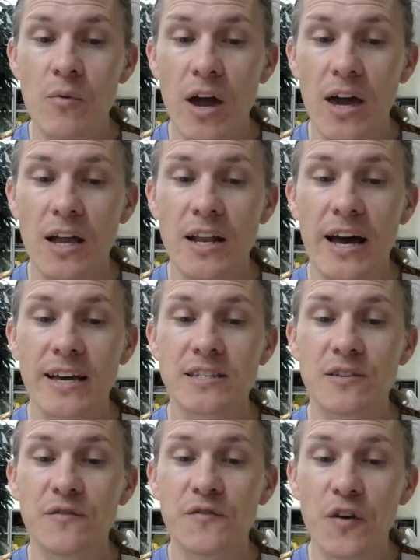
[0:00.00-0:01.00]

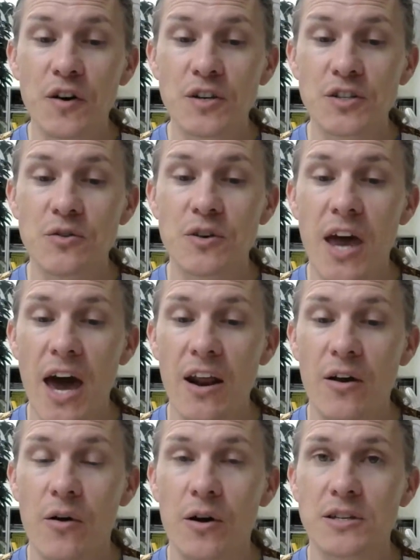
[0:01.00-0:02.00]
recognize the first two
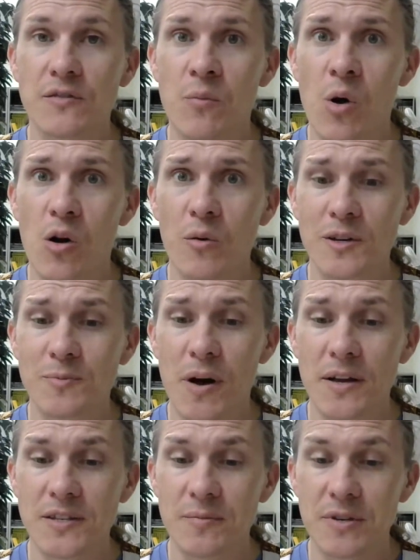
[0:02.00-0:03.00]
categories of moral
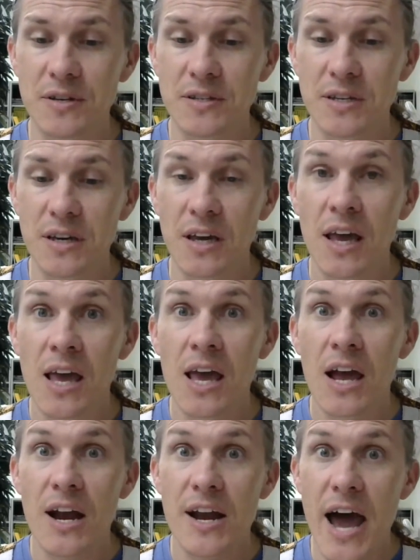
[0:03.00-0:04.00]
responsibility,
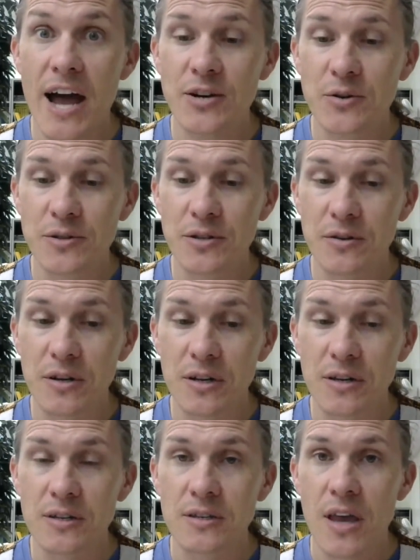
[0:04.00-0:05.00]
natural
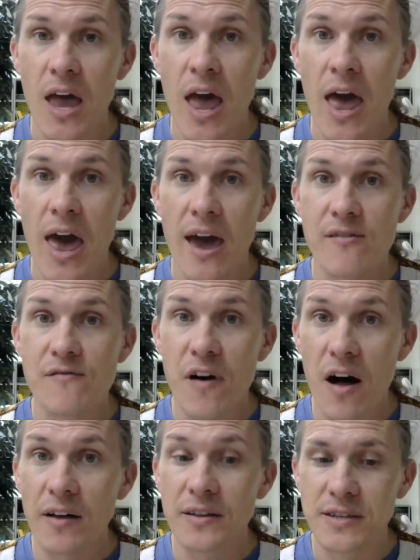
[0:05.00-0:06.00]
duties and
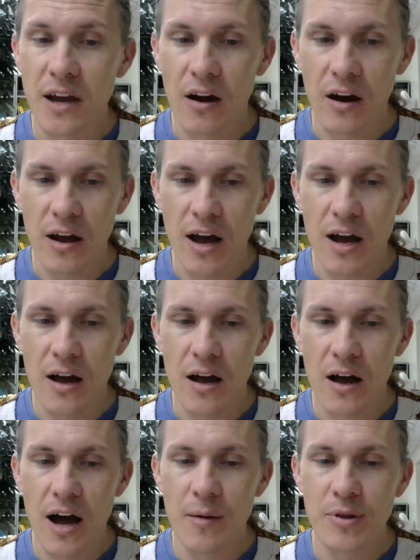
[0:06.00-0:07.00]
voluntary
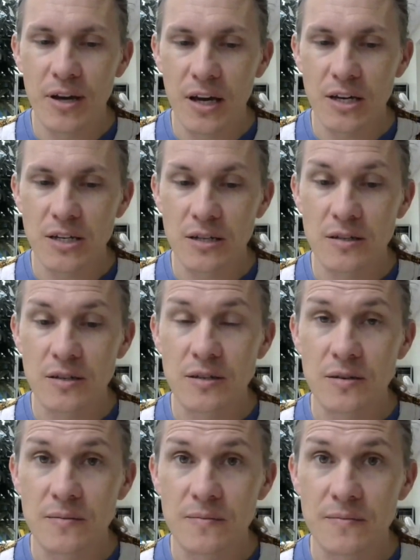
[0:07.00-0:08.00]

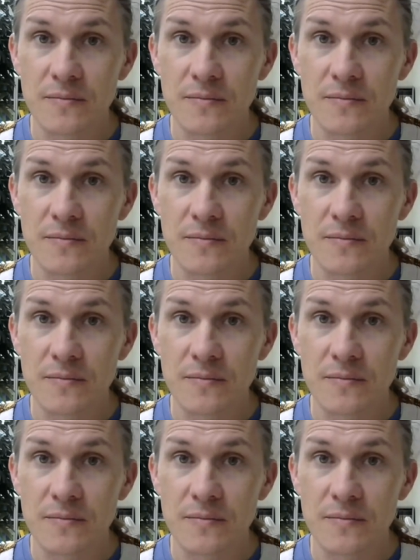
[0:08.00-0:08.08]
obligations.